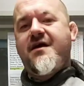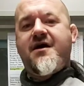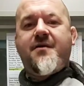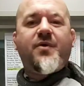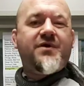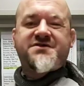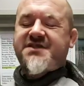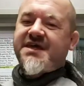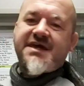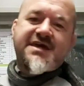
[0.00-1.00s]
But once
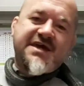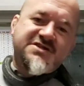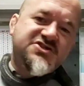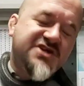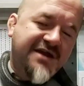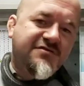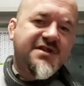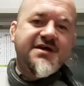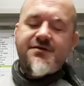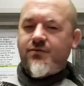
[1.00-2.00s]
they kick in,
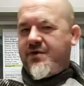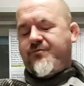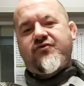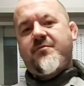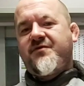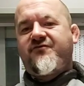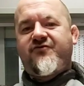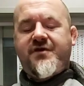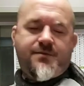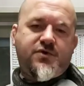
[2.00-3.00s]
generally we're problem
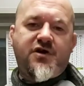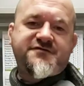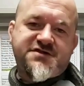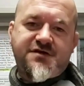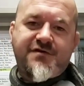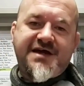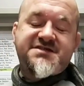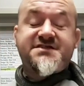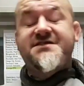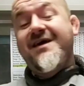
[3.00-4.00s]
free and we're off to the
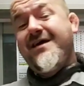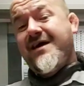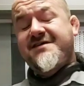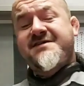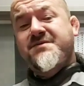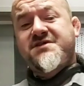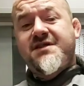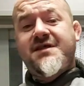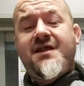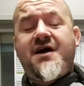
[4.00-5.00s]
races.
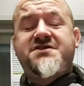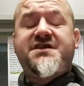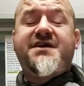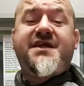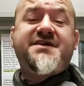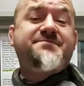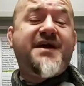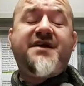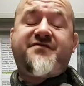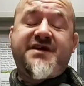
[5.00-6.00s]
Exceptionally large neonates
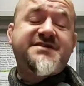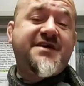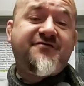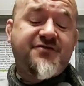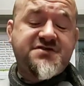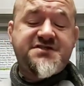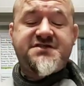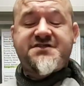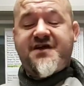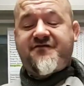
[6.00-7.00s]
may even accept
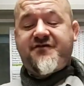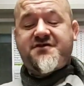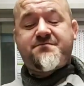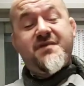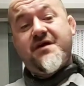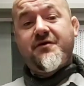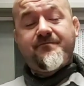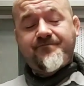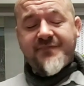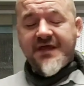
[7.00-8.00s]
fuzzies as their first
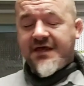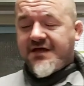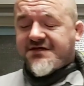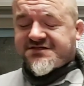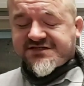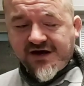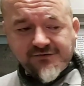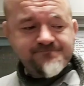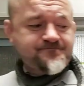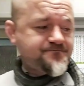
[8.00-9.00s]
meal.
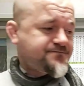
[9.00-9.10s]
So